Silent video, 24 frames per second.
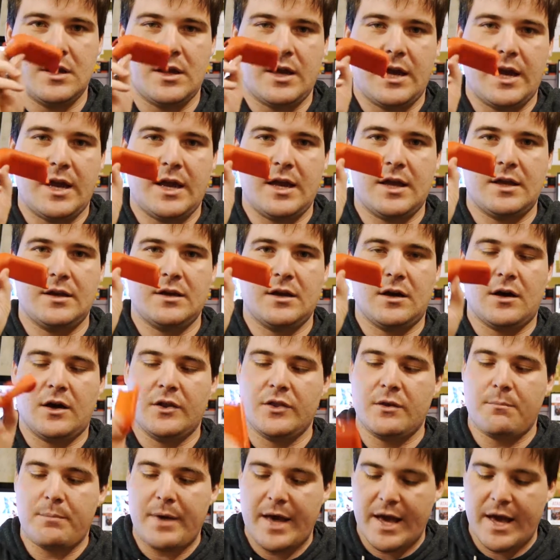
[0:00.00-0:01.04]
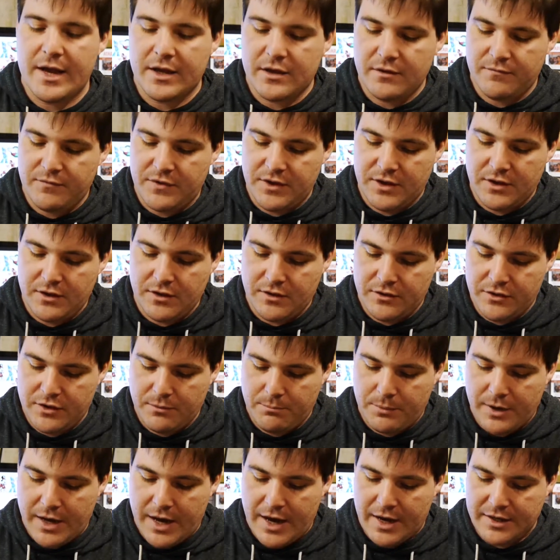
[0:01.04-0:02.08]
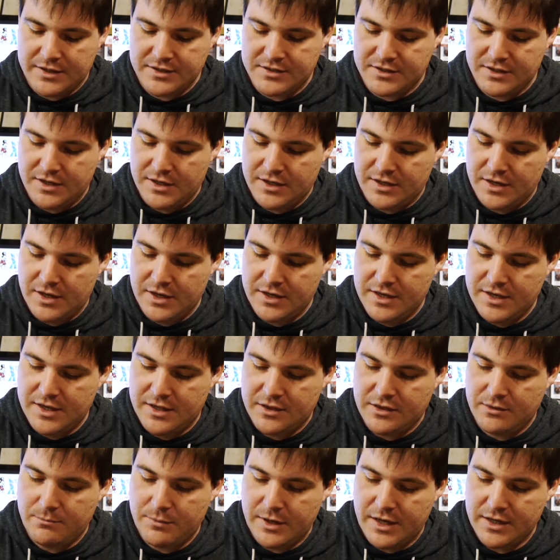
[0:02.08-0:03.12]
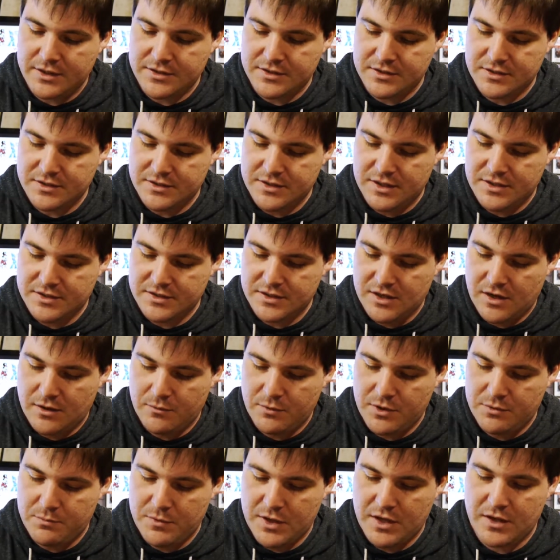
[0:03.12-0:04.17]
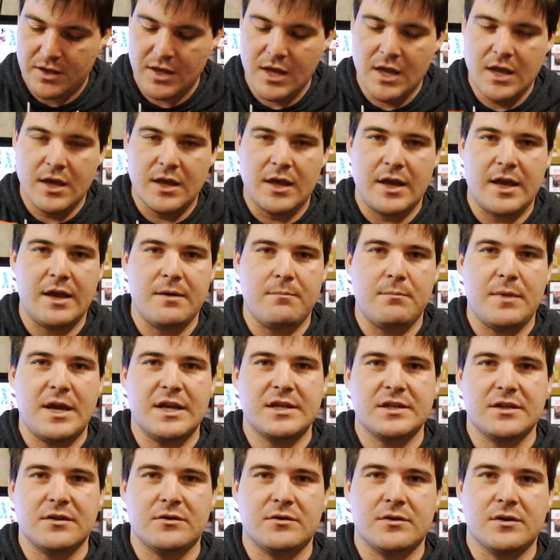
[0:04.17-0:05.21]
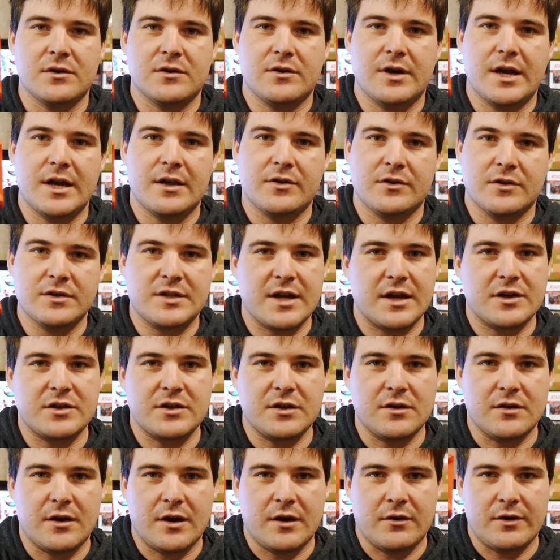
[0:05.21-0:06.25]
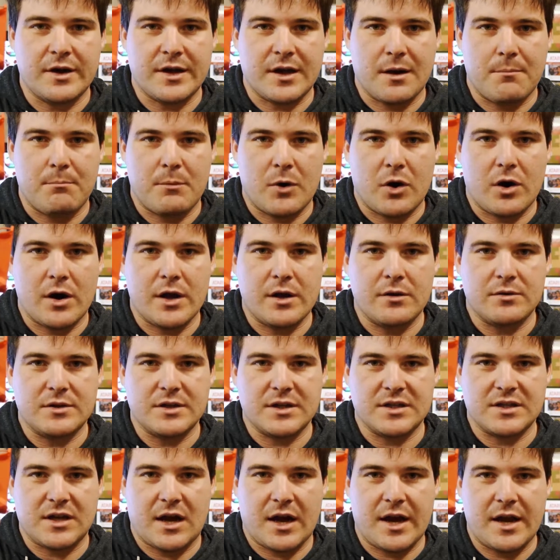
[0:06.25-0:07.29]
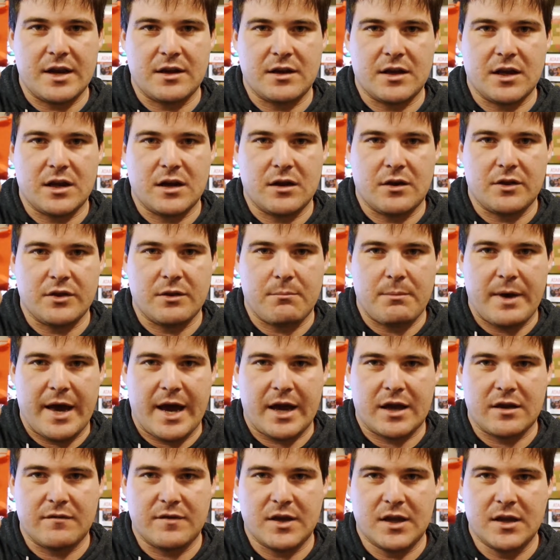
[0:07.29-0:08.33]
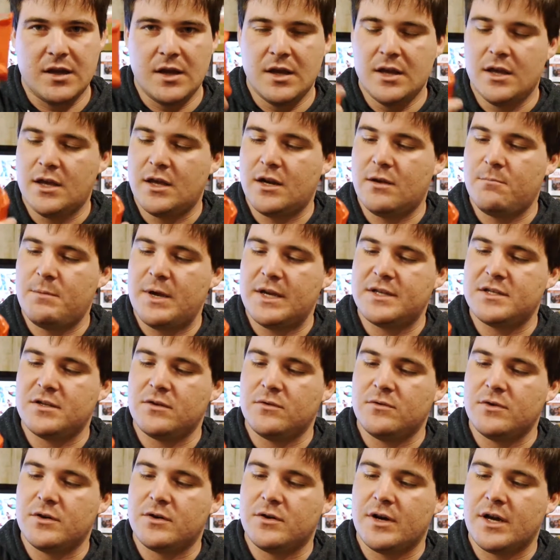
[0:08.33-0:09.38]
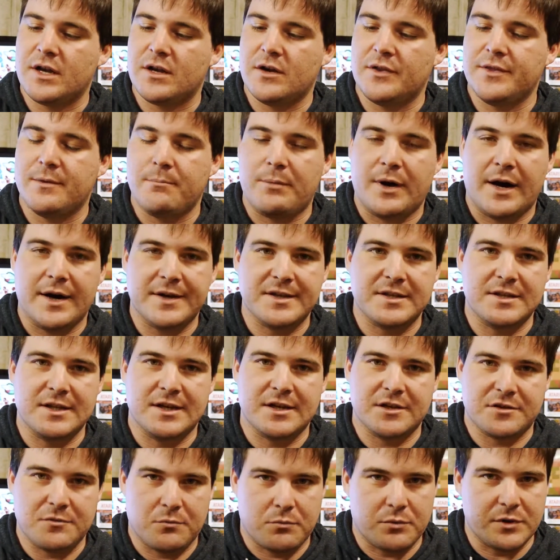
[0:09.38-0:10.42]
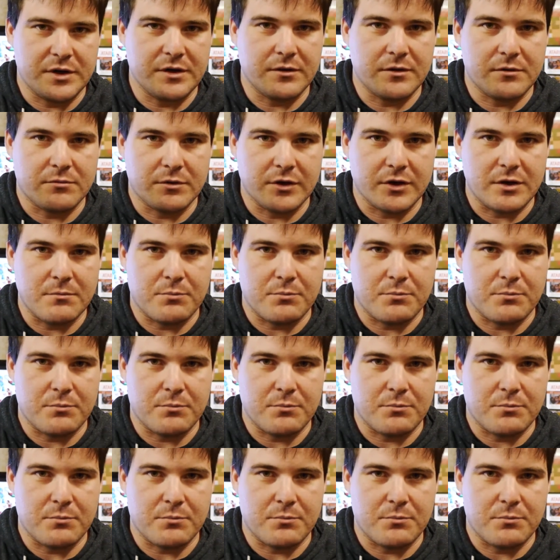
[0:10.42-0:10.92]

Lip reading: And on the back of the box, and again, the box is not with me, it makes it look like, there's actually like a Mario design kind of on the back of it, and it makes it look like on the box that it's really, really